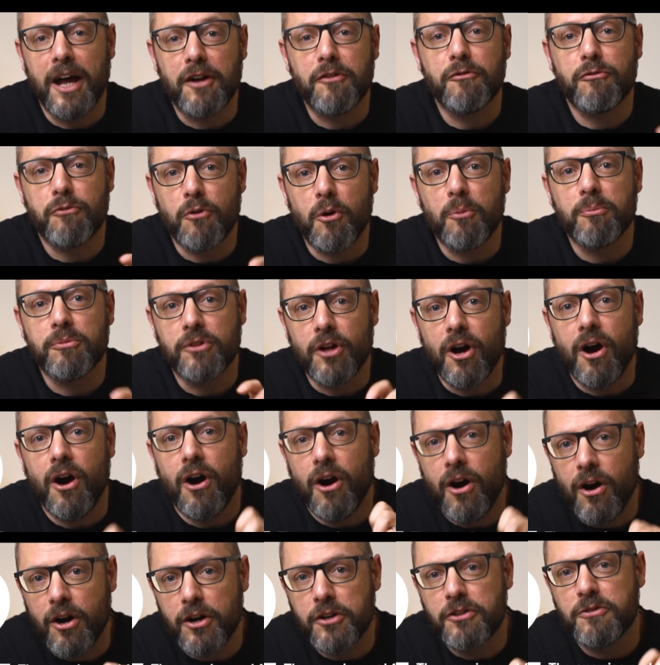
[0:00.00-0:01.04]
and from the
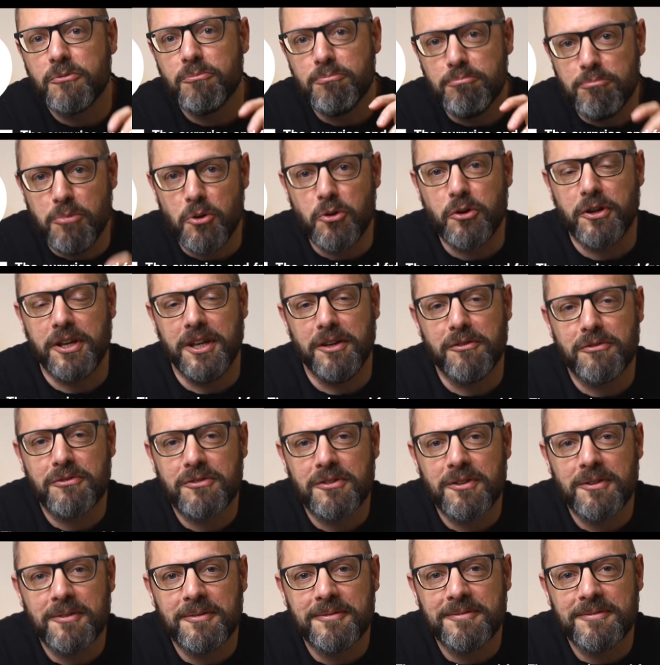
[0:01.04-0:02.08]
heart book gift.